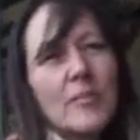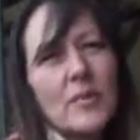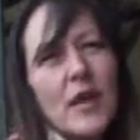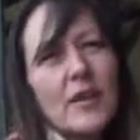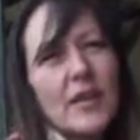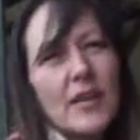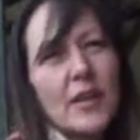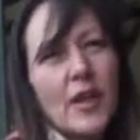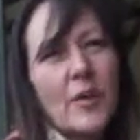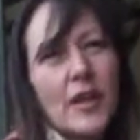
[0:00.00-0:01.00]
them know that
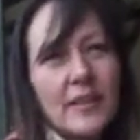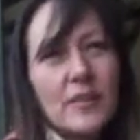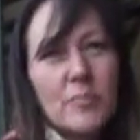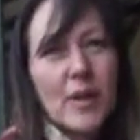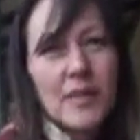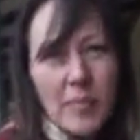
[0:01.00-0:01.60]
it's